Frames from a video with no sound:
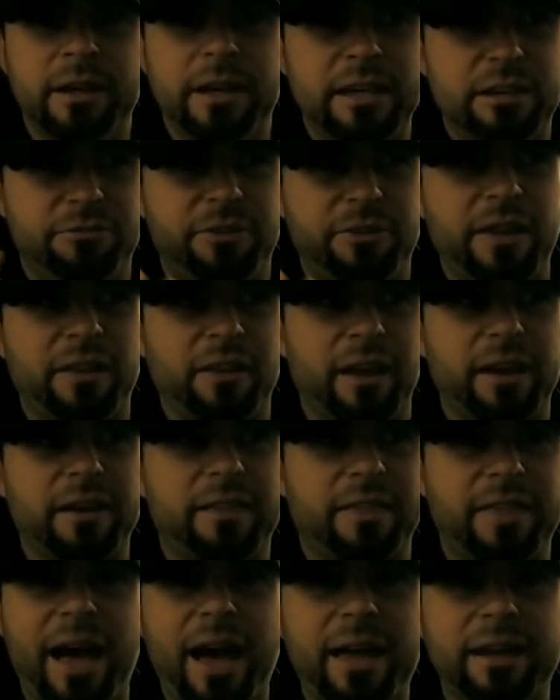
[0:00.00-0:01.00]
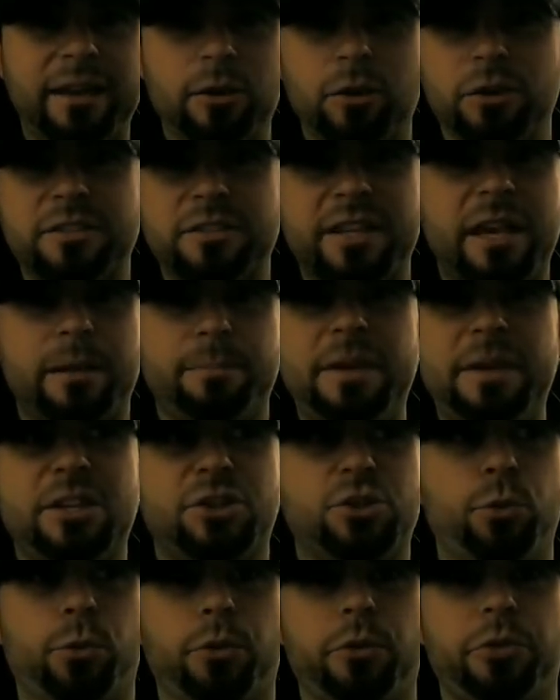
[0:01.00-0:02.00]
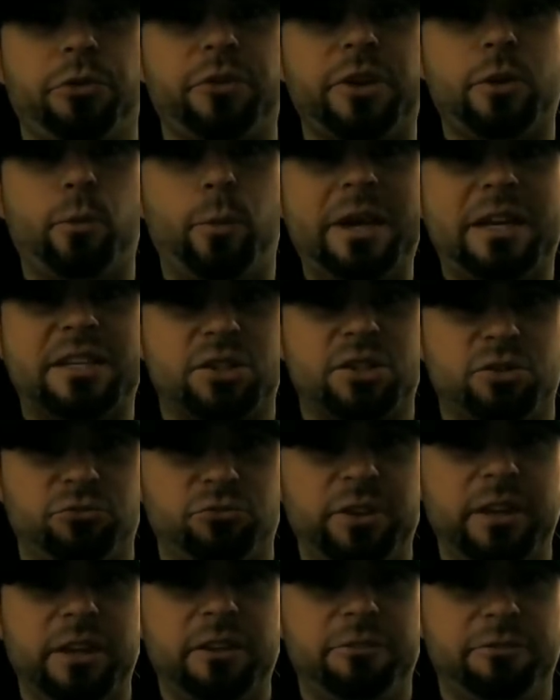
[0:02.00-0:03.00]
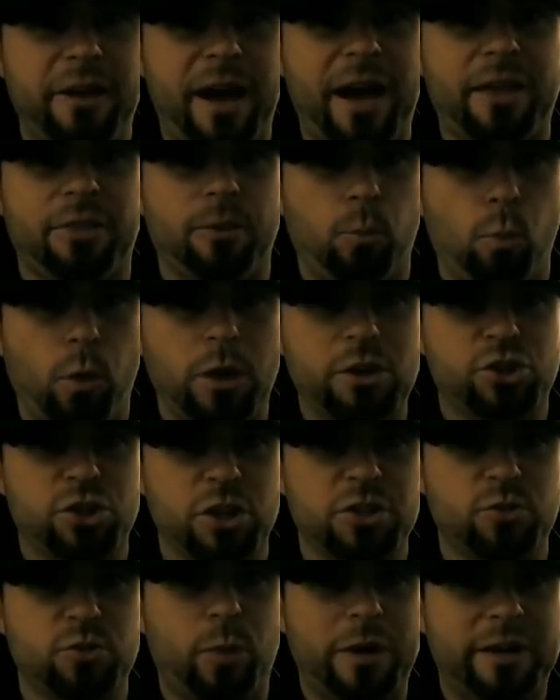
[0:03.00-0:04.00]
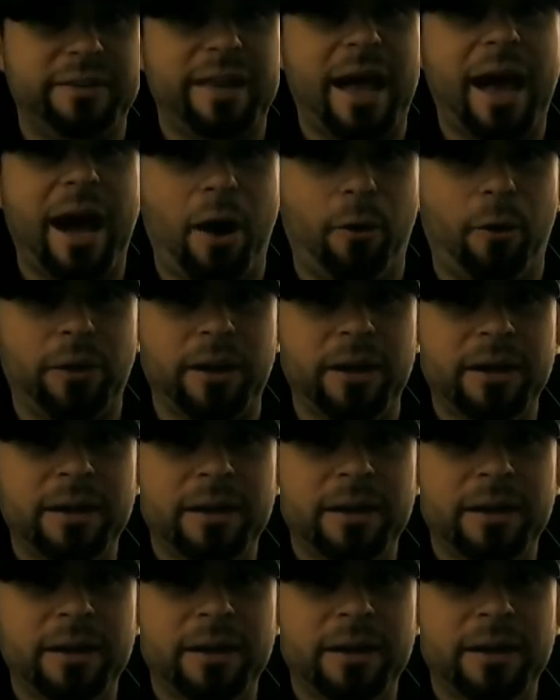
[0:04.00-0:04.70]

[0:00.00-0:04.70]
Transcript: an event like that, it'll take me 2 or 3 weeks to really fathom what just went down.